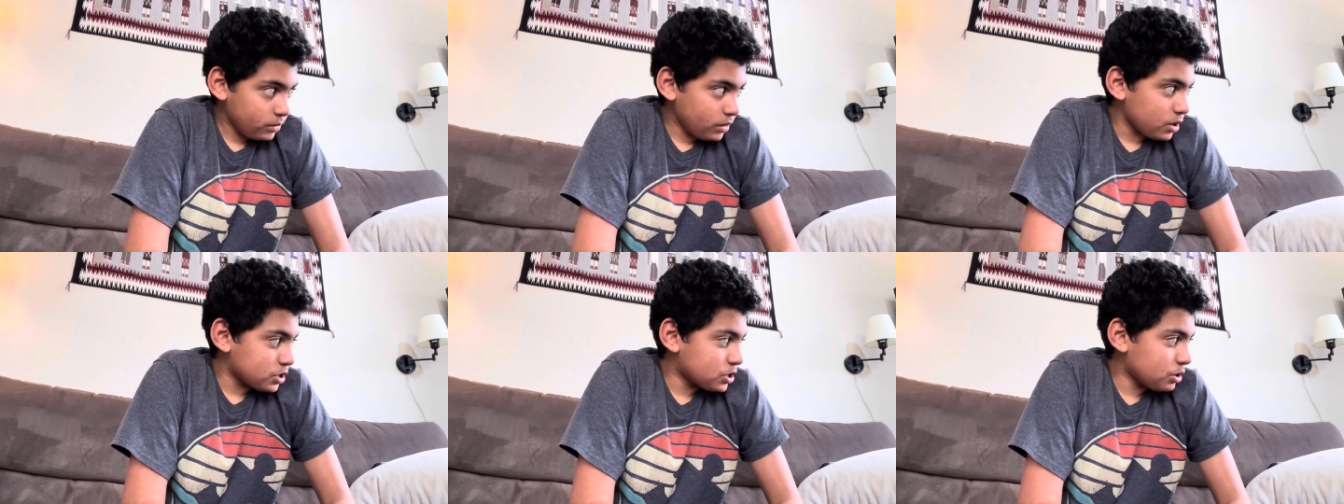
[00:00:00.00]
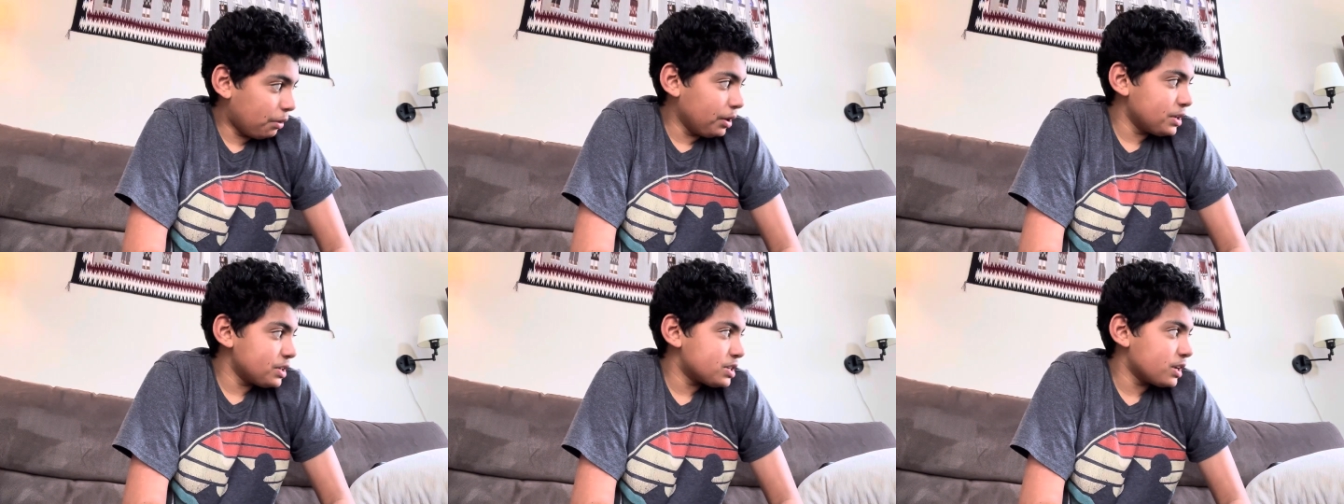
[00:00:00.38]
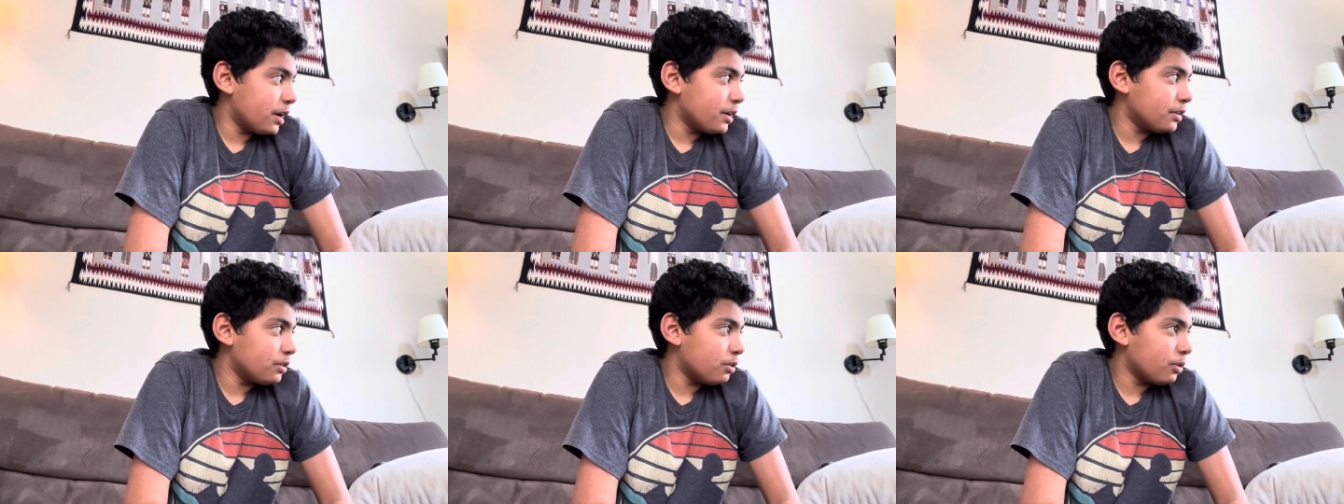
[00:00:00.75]
So I
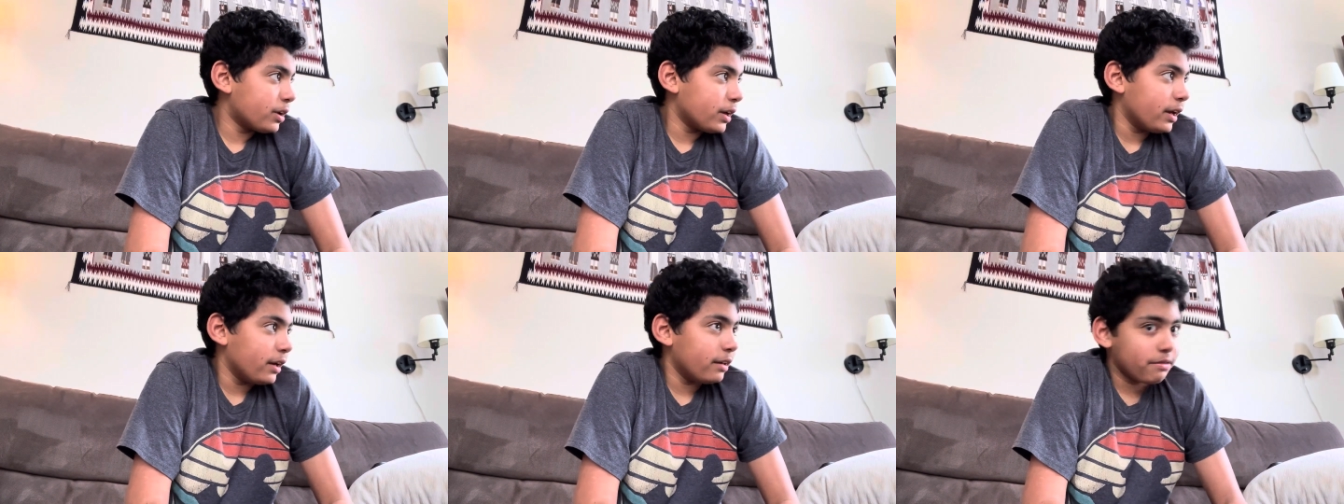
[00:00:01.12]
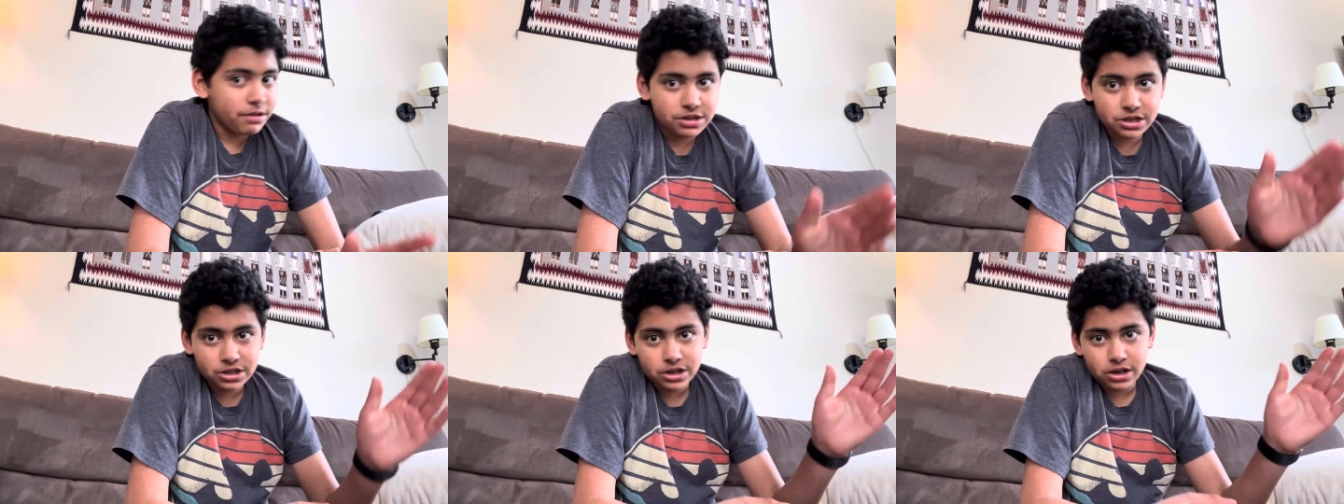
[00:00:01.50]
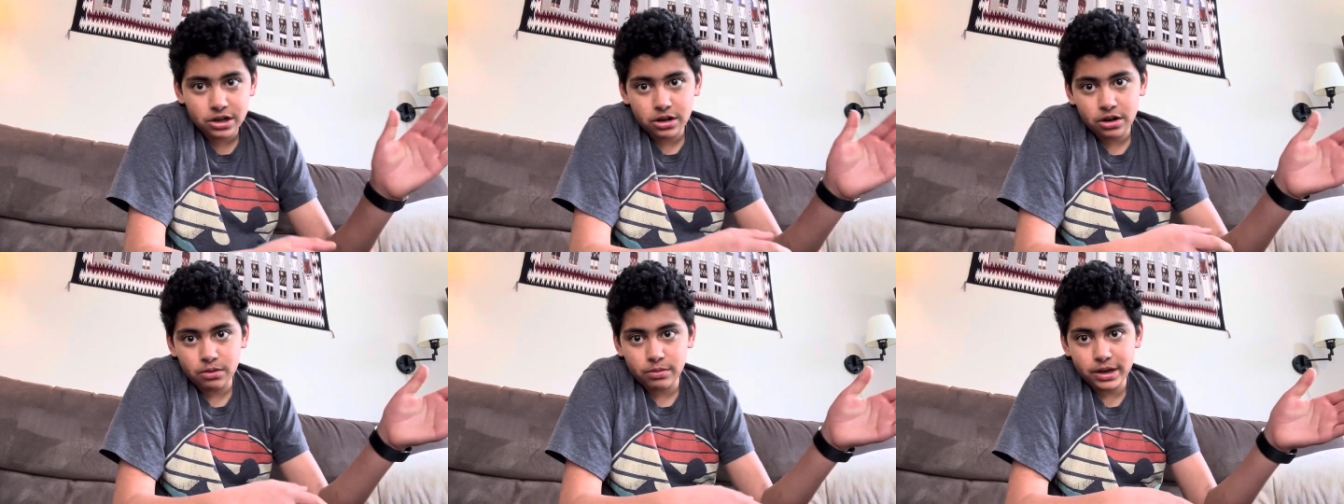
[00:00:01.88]
decided, okay, this is
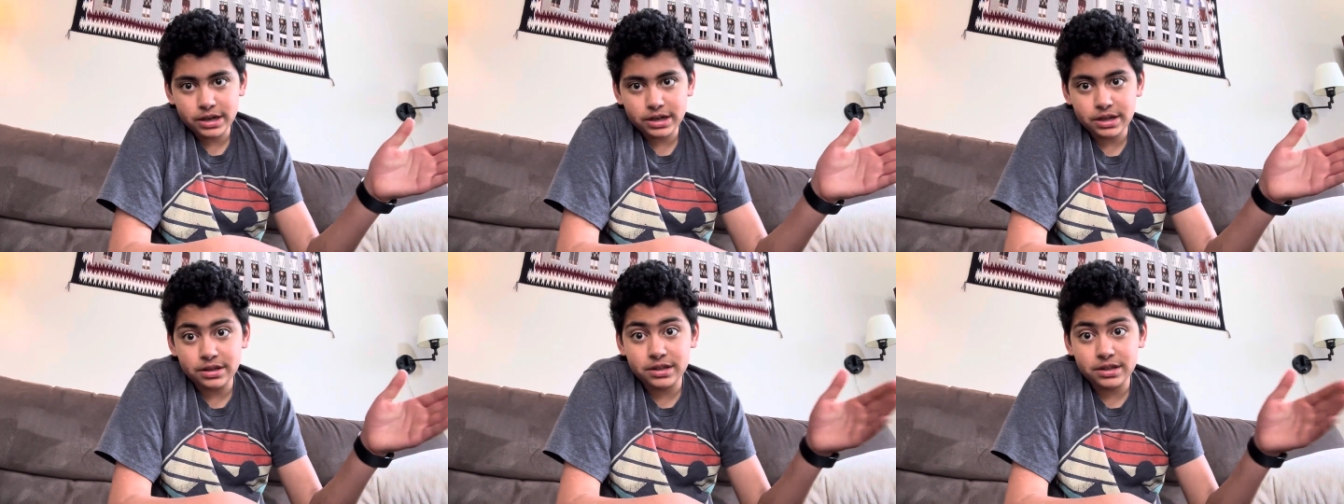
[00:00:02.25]
gonna erase.